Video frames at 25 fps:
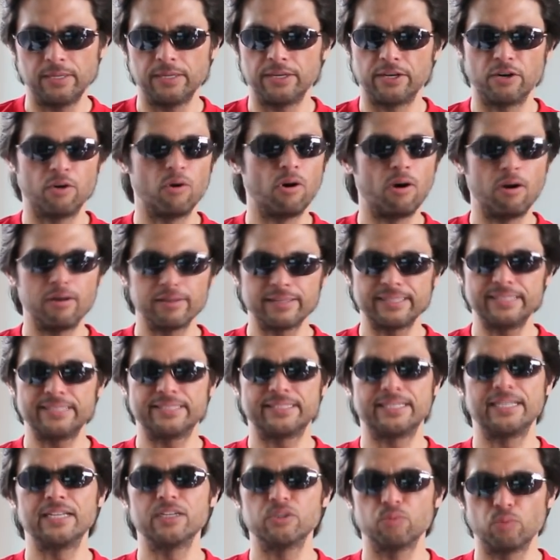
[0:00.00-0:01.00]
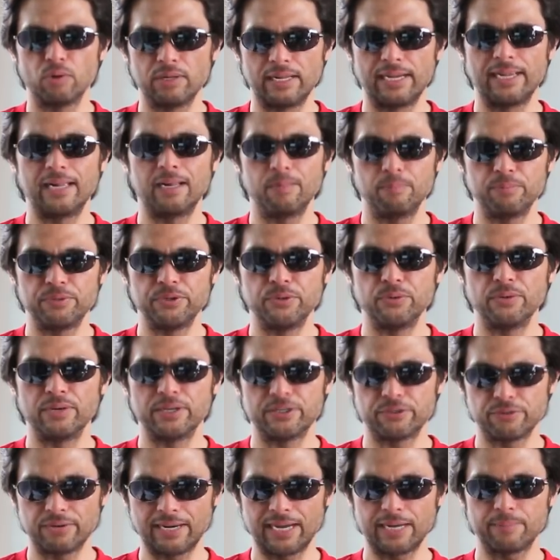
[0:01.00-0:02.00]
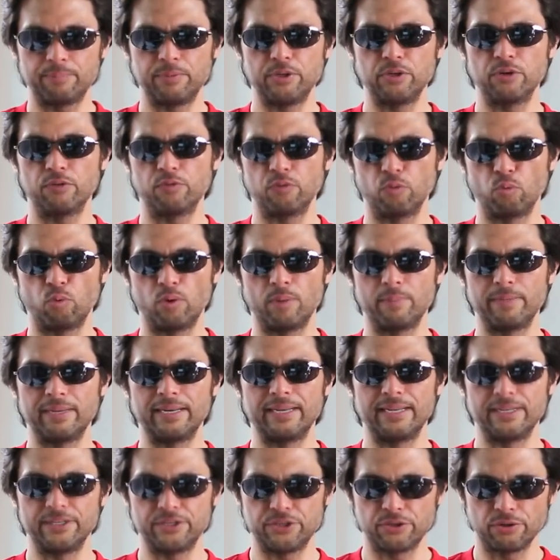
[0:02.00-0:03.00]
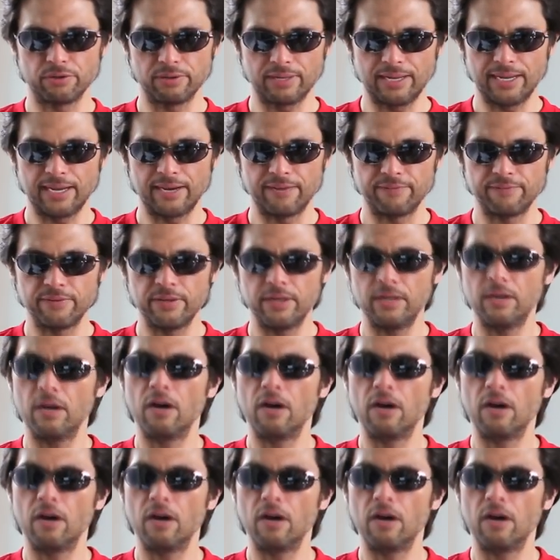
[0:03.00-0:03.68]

You know, all these things will help you attract beautiful women into your life.